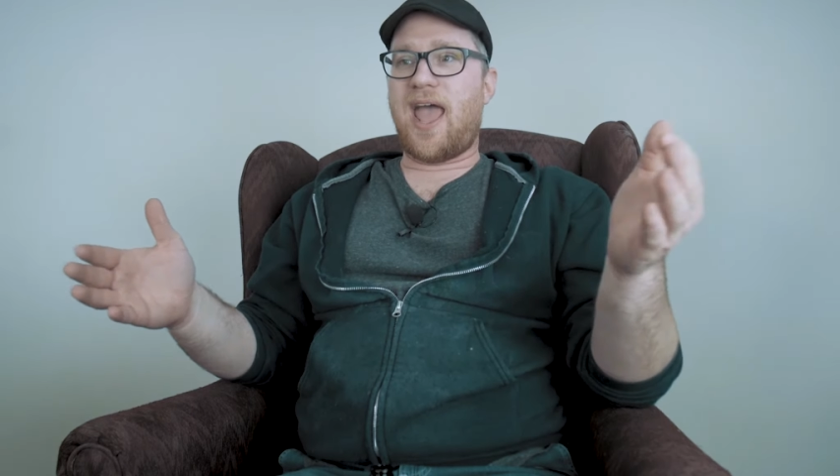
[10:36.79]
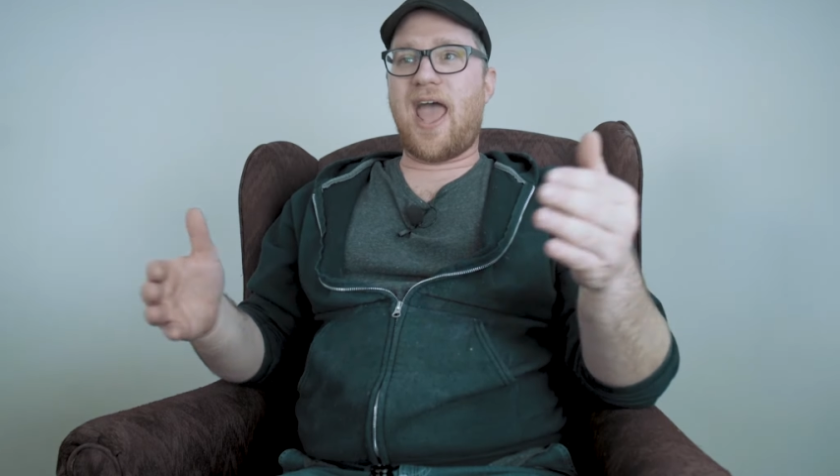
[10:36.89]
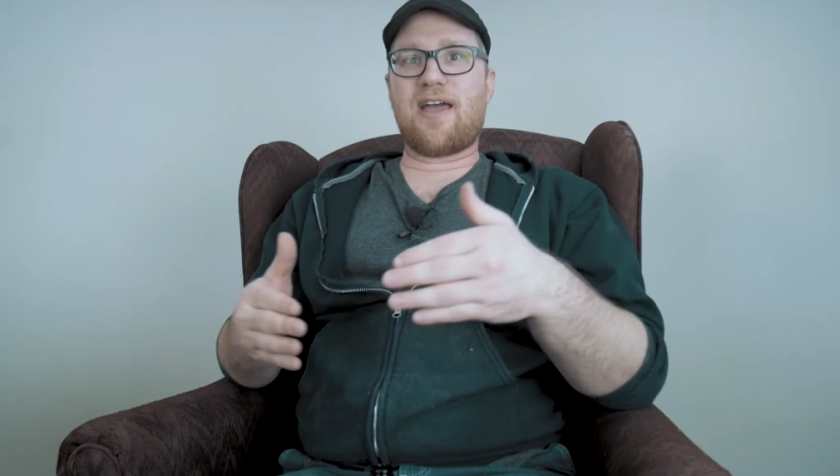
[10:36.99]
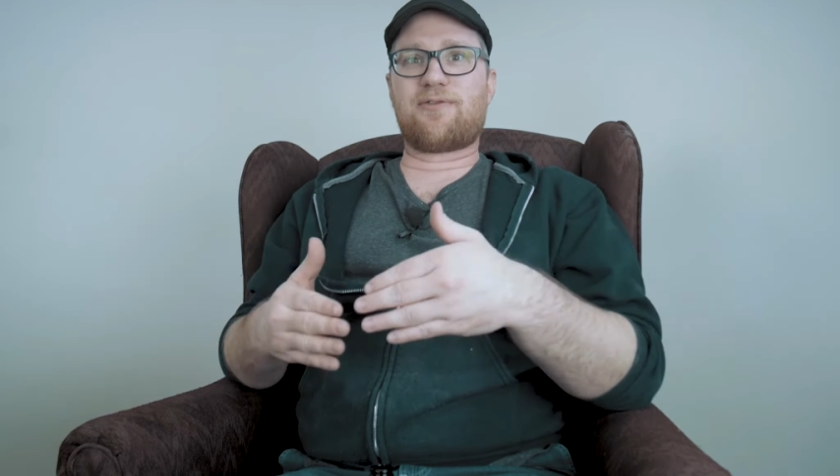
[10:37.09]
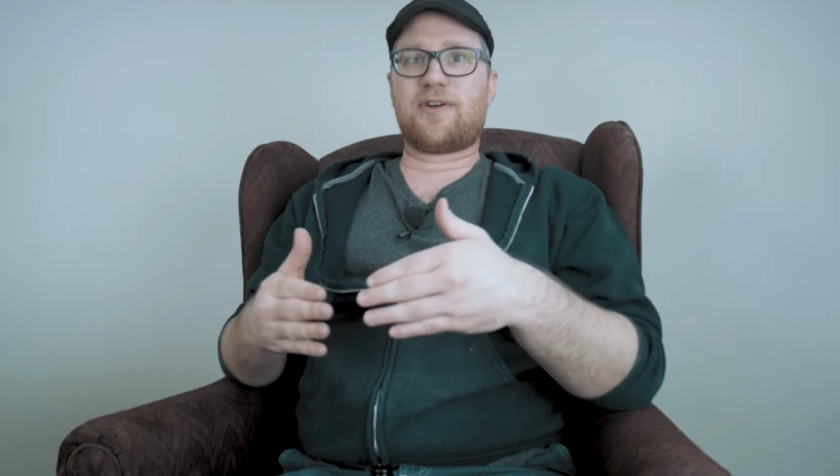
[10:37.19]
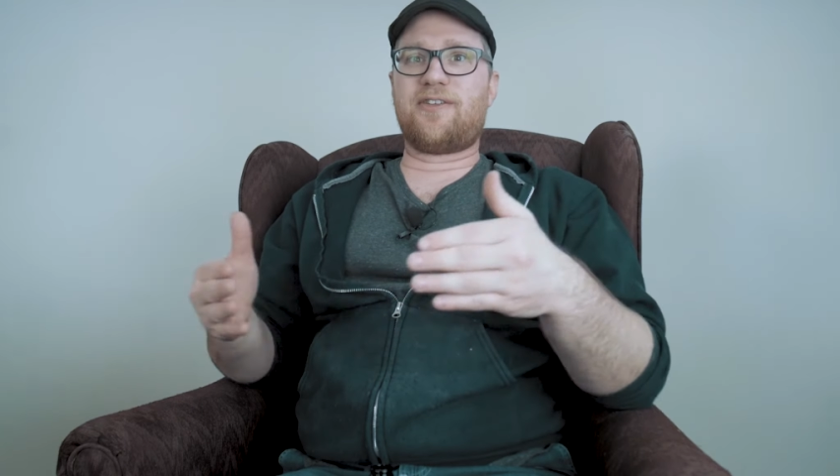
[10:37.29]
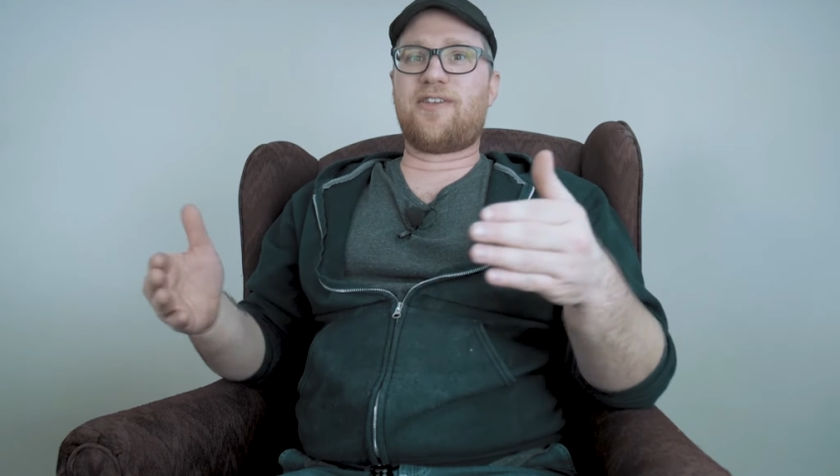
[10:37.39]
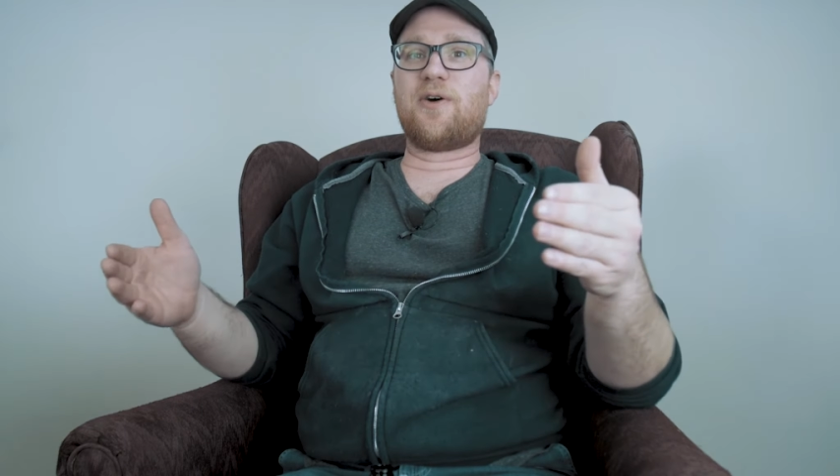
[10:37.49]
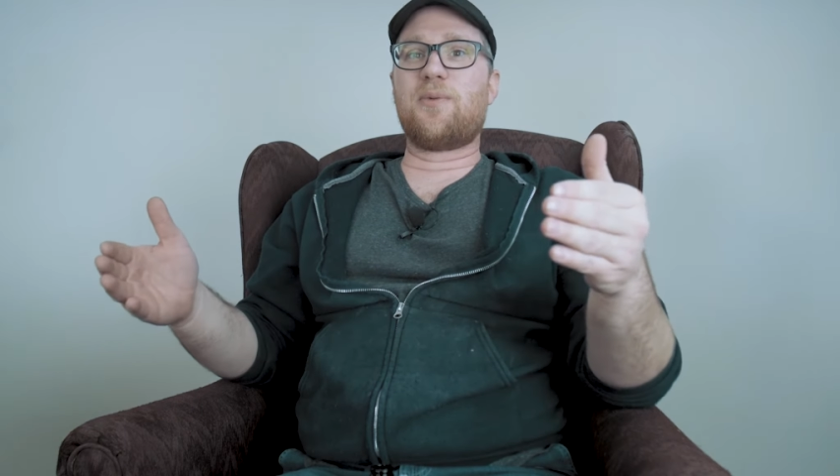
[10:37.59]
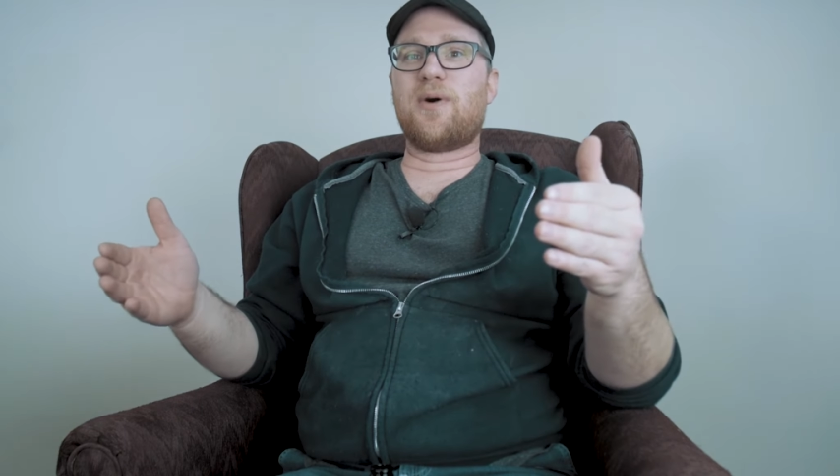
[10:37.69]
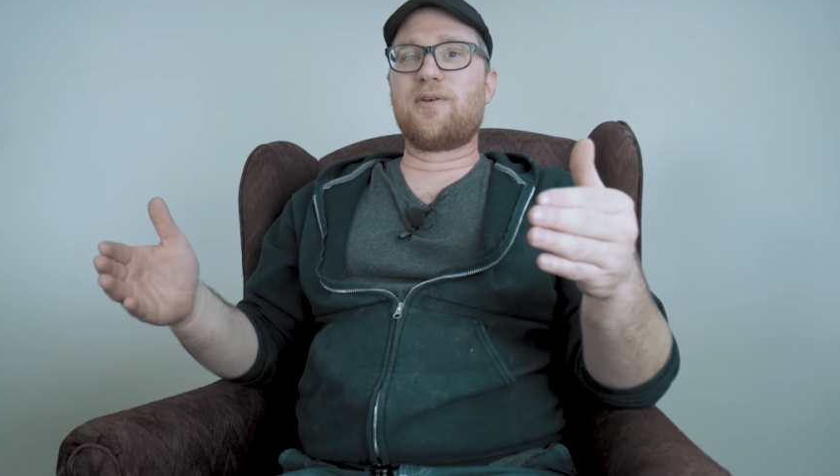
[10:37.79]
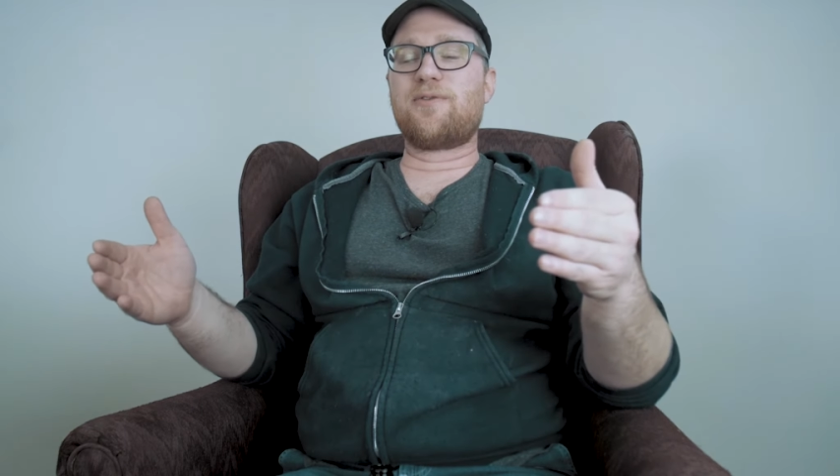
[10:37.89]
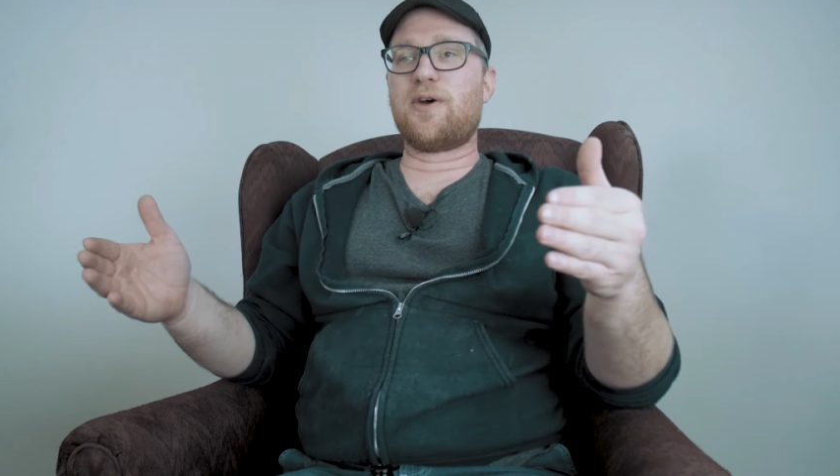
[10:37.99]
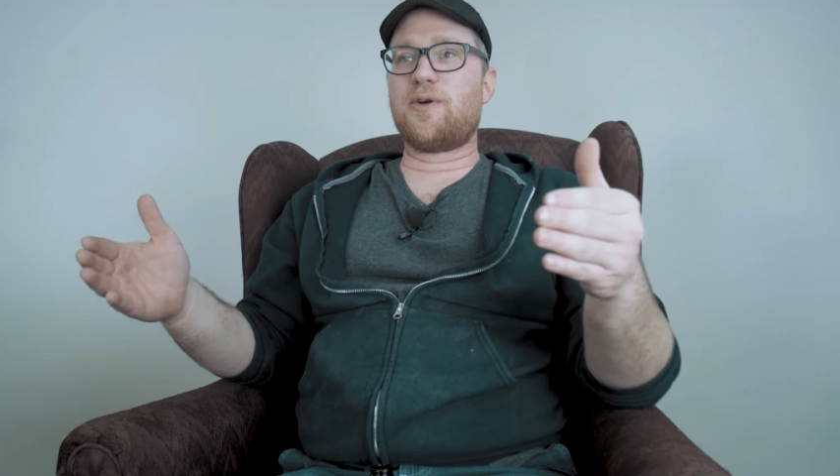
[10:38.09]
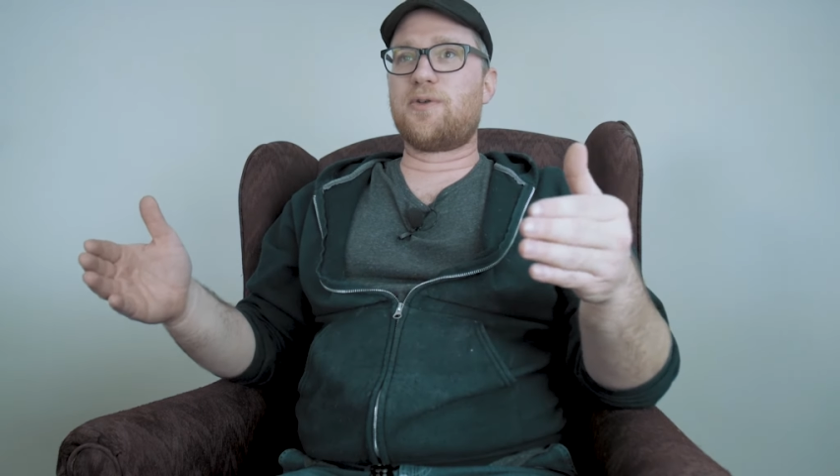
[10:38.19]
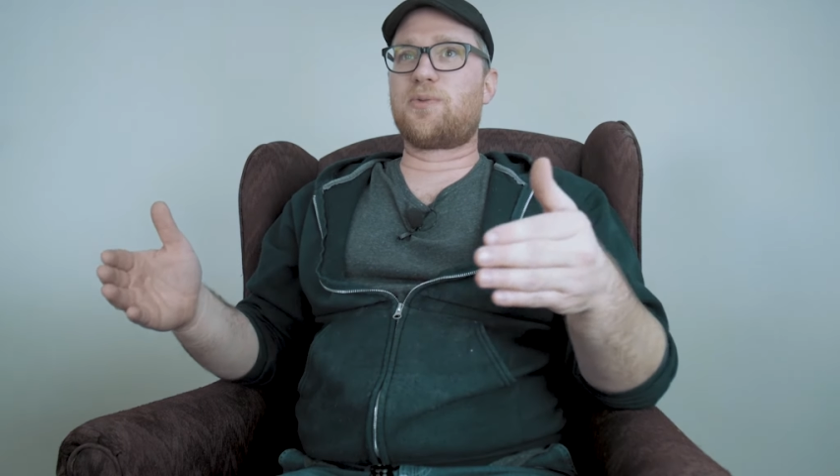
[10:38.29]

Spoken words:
every single one of those